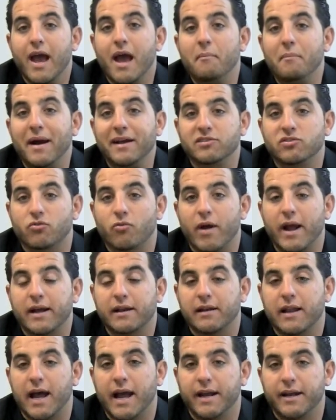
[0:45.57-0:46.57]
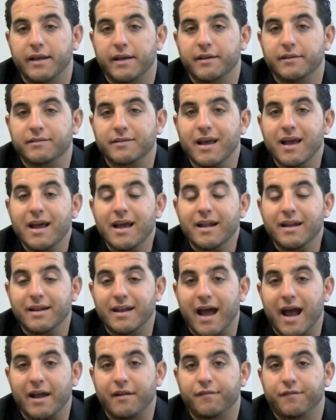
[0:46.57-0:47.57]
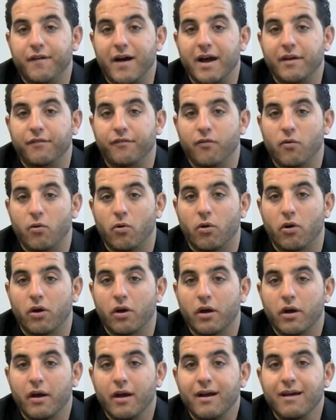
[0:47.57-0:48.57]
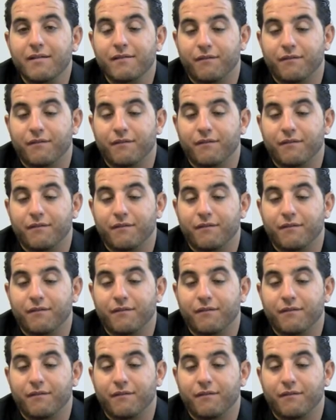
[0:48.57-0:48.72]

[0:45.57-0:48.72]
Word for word: and my direct line is nine five four,